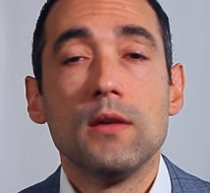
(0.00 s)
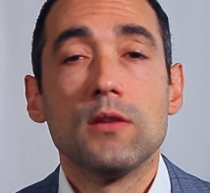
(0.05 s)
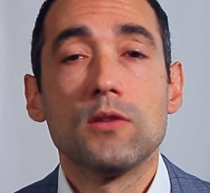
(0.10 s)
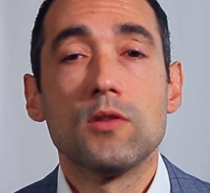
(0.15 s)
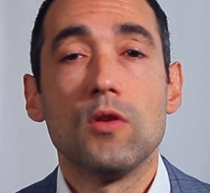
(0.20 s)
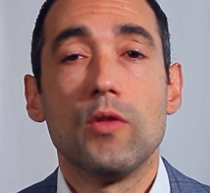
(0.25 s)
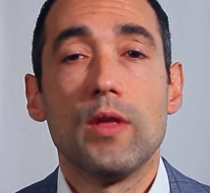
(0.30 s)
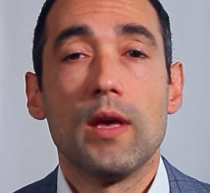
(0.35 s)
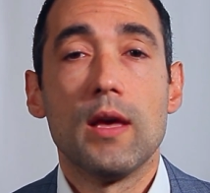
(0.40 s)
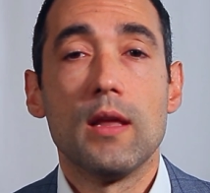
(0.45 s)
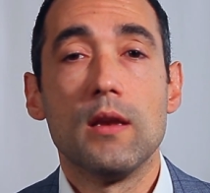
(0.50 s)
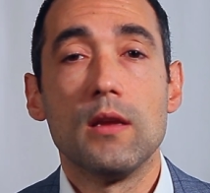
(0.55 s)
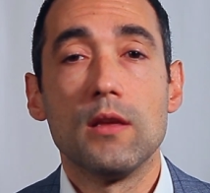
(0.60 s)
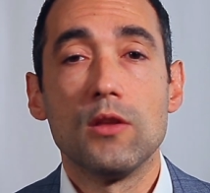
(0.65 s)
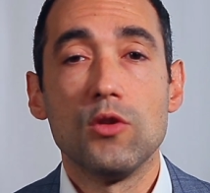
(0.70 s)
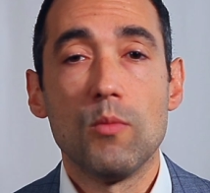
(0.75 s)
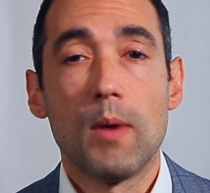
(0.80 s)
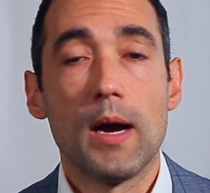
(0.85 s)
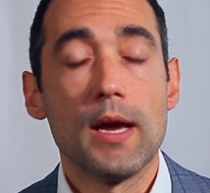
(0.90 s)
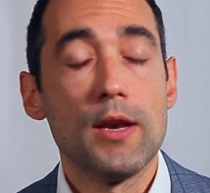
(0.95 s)
So then
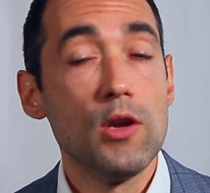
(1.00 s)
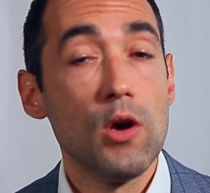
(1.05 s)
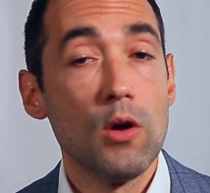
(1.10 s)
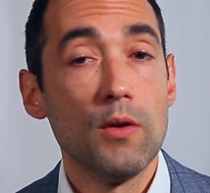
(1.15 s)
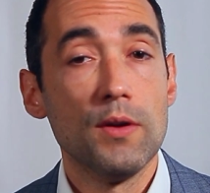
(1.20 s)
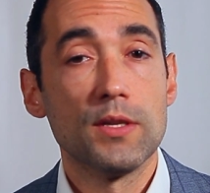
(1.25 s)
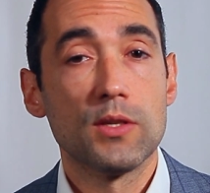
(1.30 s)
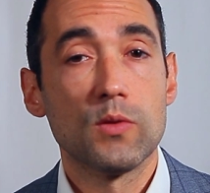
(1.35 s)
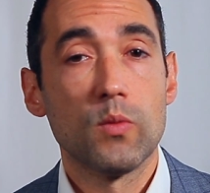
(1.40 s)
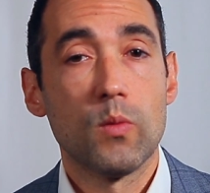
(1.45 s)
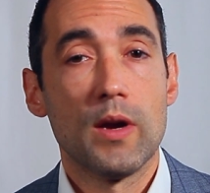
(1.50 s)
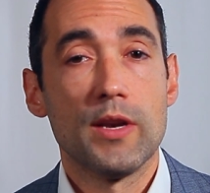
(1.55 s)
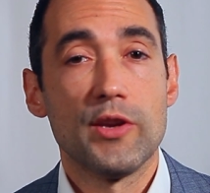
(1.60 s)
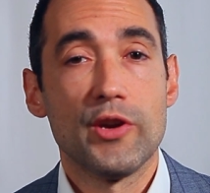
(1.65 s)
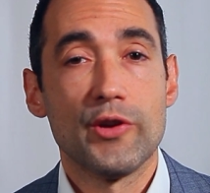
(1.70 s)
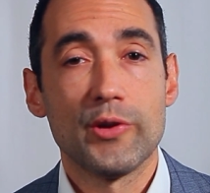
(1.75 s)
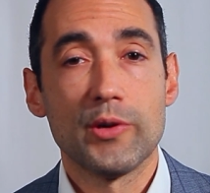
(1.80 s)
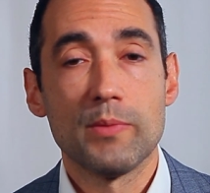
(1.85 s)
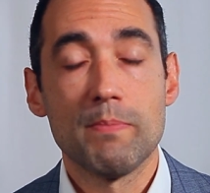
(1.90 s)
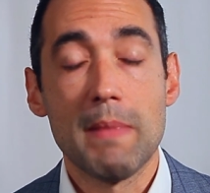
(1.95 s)
you might notice when
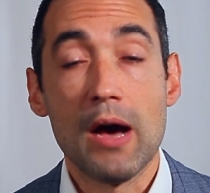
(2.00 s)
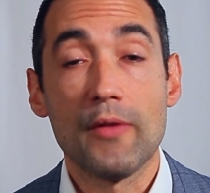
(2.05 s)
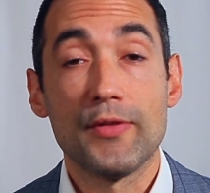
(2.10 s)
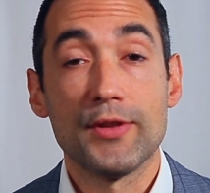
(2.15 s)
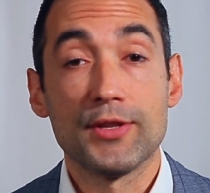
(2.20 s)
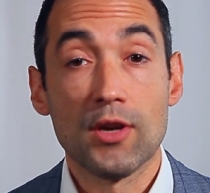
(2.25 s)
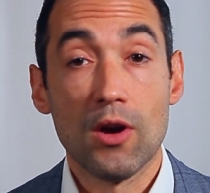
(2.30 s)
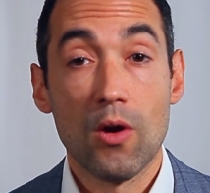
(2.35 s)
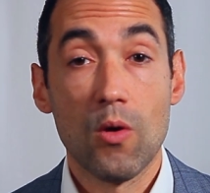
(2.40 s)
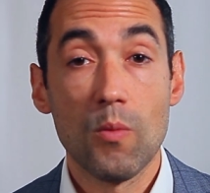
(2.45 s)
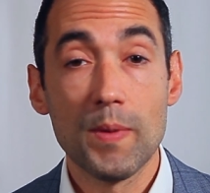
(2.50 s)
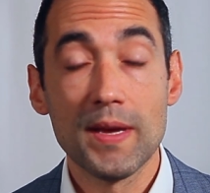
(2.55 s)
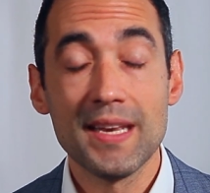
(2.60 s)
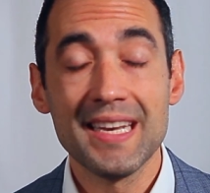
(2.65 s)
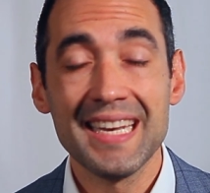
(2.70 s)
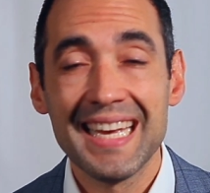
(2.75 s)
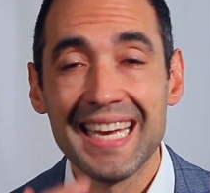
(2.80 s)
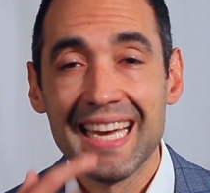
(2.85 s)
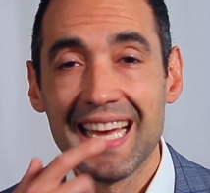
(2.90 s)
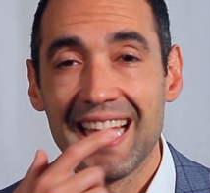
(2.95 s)
your mouth is
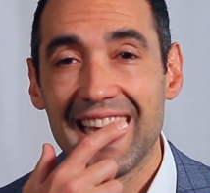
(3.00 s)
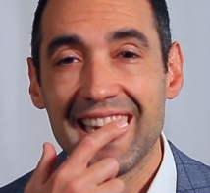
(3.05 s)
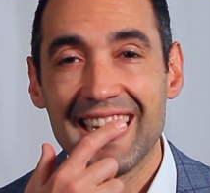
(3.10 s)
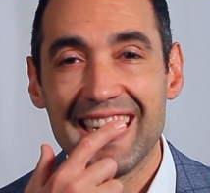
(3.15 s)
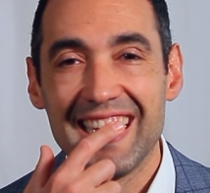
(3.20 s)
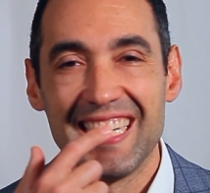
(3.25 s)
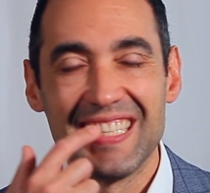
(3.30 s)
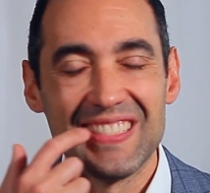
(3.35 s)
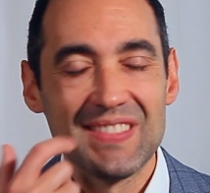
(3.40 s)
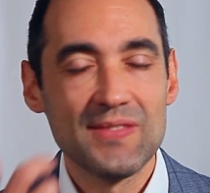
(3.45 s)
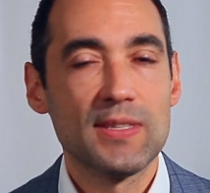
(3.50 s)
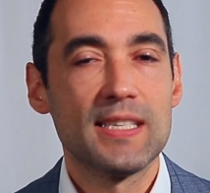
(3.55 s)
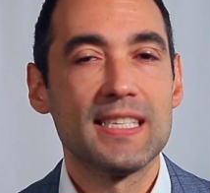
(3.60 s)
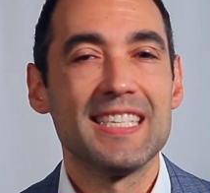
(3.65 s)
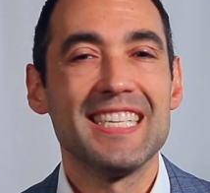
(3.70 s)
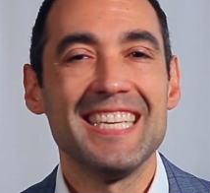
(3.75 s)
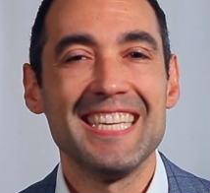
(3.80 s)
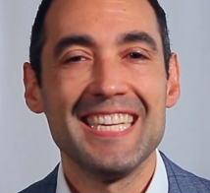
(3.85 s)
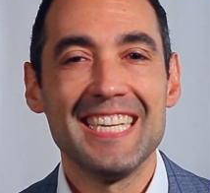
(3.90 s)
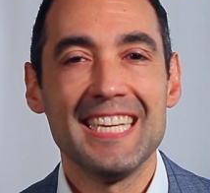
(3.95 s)
open, you don't
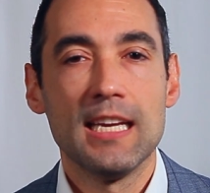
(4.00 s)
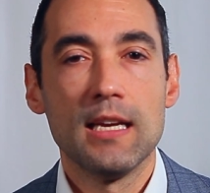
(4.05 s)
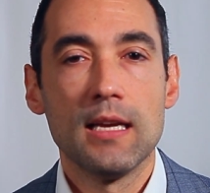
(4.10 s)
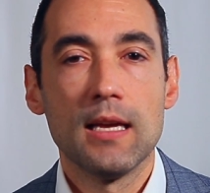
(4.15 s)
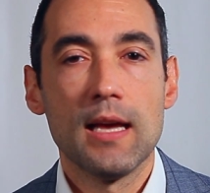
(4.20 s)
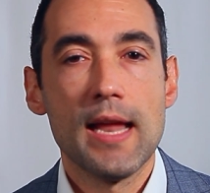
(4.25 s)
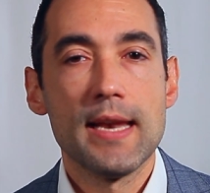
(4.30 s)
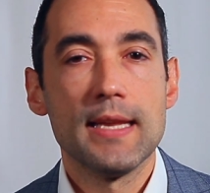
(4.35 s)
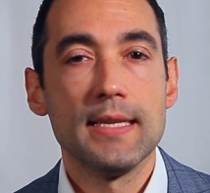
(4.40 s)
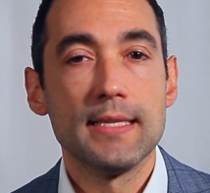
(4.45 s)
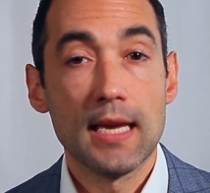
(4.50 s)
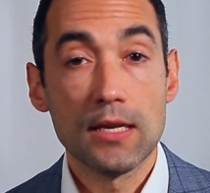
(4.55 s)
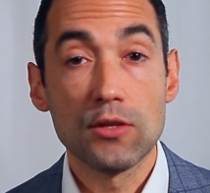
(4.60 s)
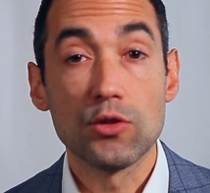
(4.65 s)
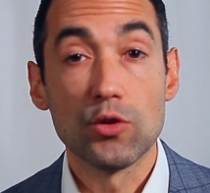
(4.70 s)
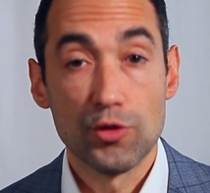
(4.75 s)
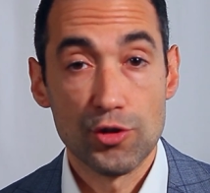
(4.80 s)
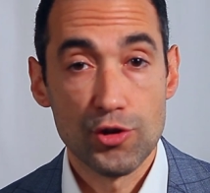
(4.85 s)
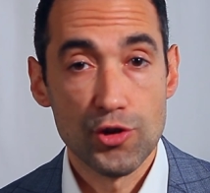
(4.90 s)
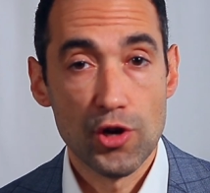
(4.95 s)
see any
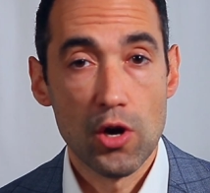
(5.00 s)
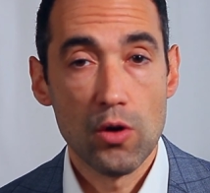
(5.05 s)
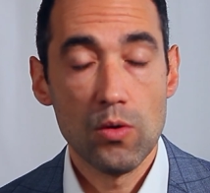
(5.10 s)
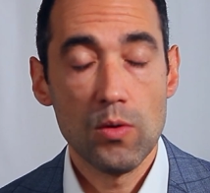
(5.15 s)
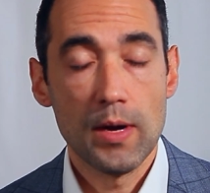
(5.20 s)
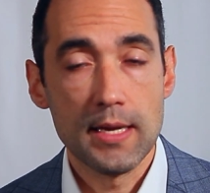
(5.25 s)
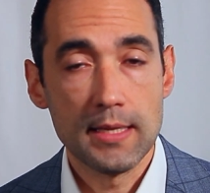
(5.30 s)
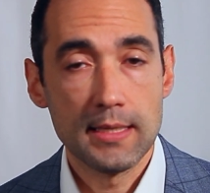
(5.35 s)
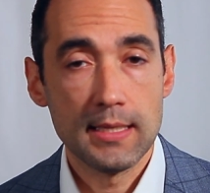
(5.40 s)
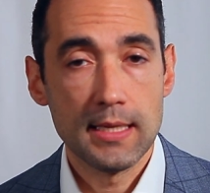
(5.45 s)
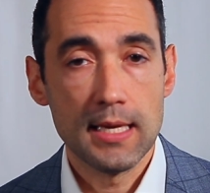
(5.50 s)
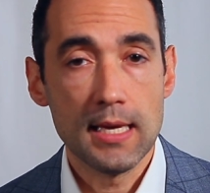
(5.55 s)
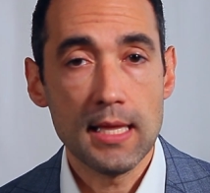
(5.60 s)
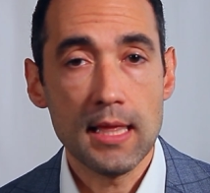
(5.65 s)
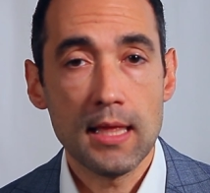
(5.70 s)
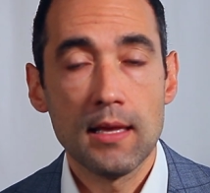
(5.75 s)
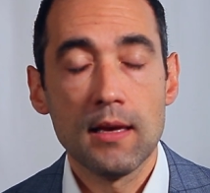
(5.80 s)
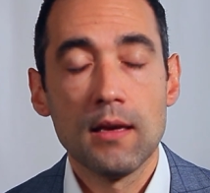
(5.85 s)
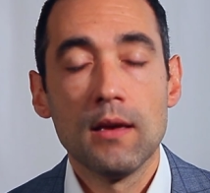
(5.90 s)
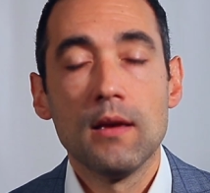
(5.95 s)
dental show, any
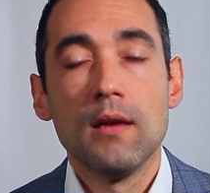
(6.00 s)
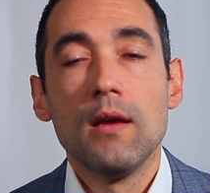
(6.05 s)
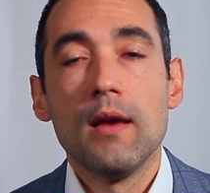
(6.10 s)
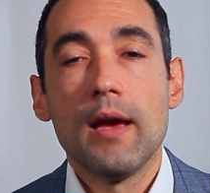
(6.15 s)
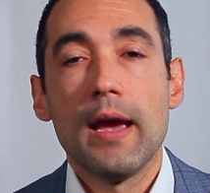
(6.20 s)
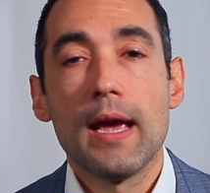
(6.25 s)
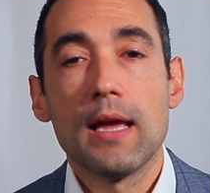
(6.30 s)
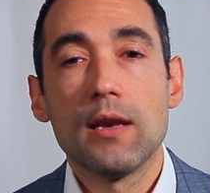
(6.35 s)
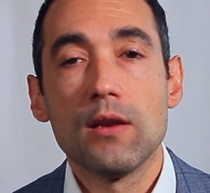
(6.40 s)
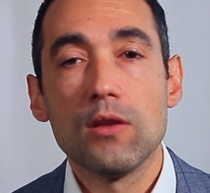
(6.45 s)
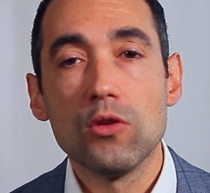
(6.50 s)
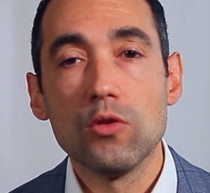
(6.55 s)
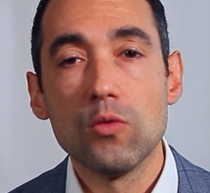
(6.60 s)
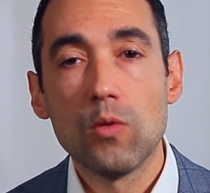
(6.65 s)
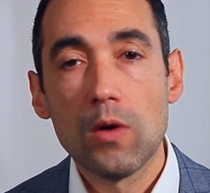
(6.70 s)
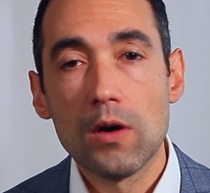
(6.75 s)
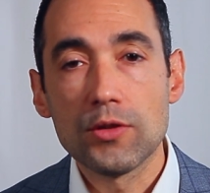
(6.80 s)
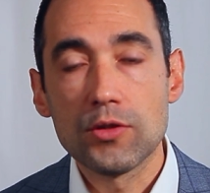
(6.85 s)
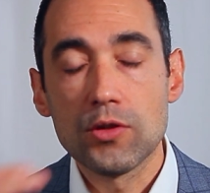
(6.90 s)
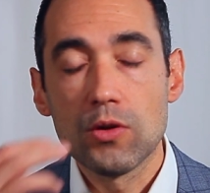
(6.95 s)
teeth, and
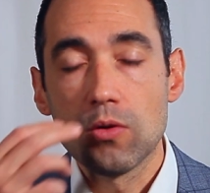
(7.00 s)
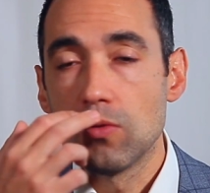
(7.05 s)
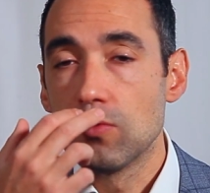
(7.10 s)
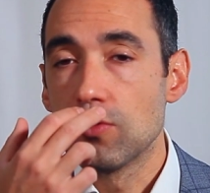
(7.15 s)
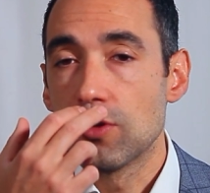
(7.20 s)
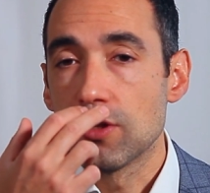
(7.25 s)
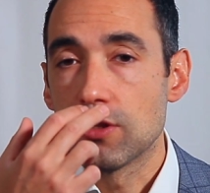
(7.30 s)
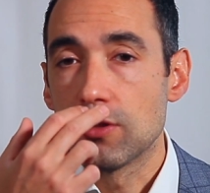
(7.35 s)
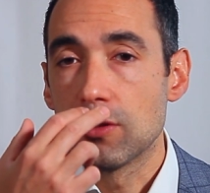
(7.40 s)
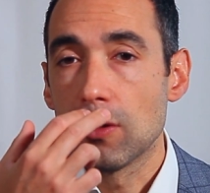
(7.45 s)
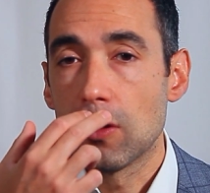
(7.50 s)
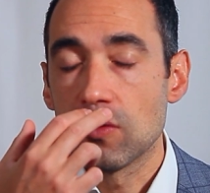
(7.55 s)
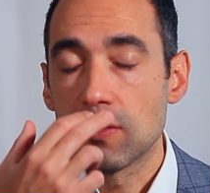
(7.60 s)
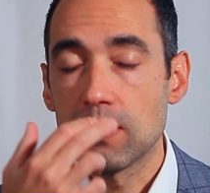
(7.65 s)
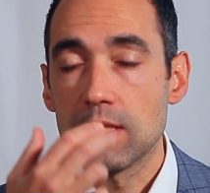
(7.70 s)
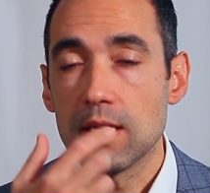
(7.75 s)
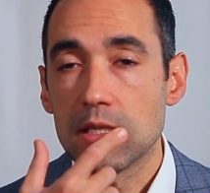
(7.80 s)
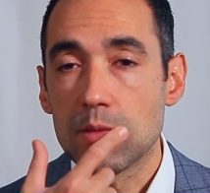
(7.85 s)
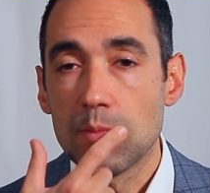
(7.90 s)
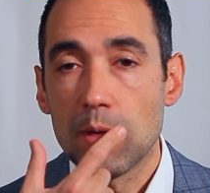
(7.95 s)
you also just don't
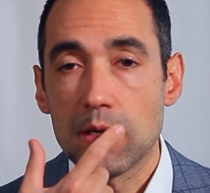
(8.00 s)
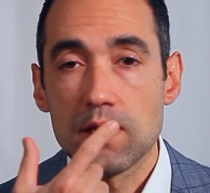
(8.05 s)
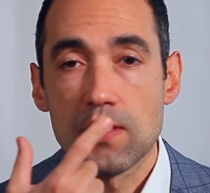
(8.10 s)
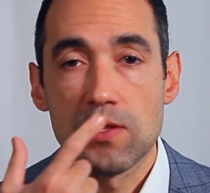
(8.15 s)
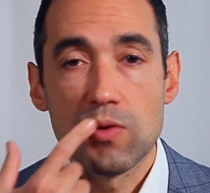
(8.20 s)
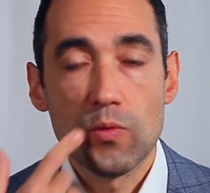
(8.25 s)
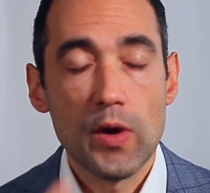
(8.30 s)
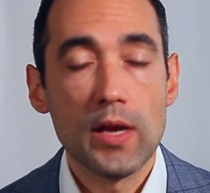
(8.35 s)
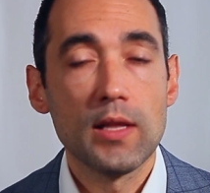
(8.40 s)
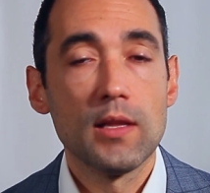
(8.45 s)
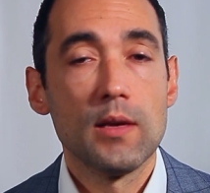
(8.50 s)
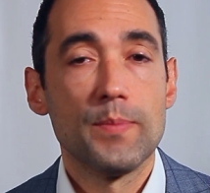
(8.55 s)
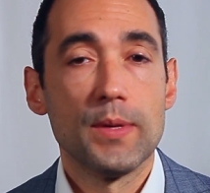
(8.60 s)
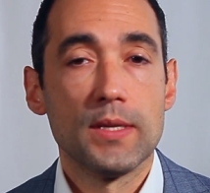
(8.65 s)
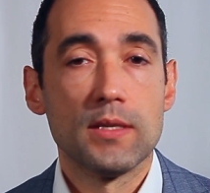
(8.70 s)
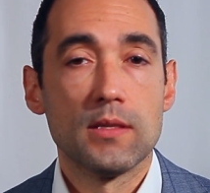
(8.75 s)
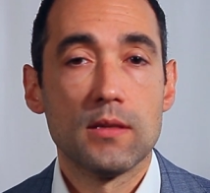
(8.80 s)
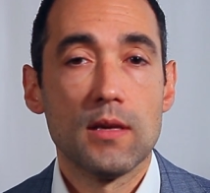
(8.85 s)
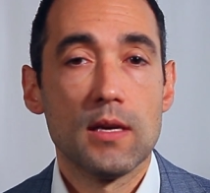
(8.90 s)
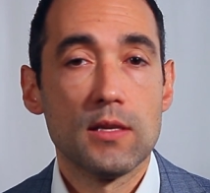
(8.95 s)
see as much of the red lip
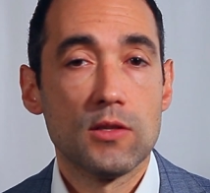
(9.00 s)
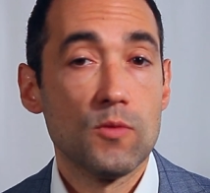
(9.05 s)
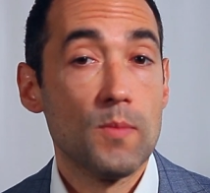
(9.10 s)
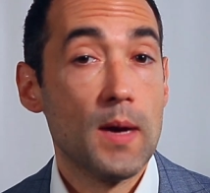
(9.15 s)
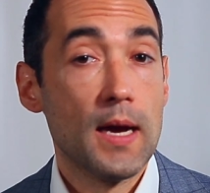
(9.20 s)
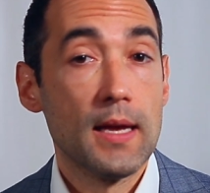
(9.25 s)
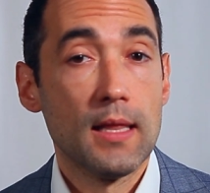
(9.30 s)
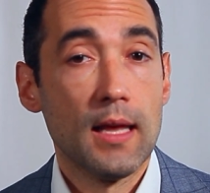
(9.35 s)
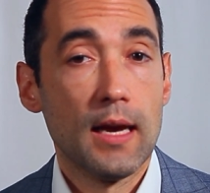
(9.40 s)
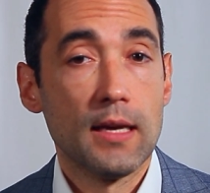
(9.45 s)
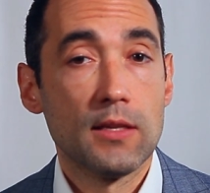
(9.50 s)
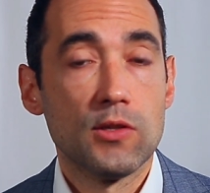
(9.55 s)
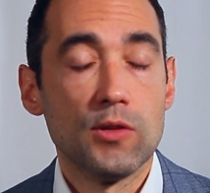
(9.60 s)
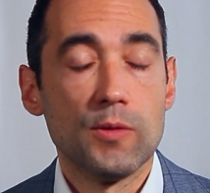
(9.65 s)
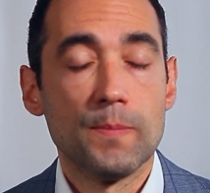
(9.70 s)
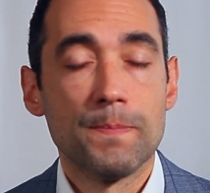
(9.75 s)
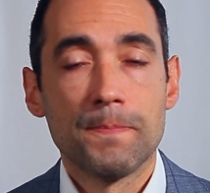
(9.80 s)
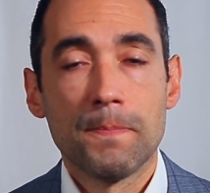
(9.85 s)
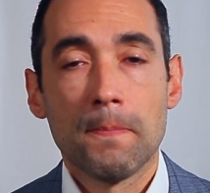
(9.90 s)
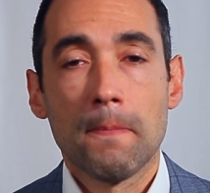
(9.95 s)
as, as you might like to.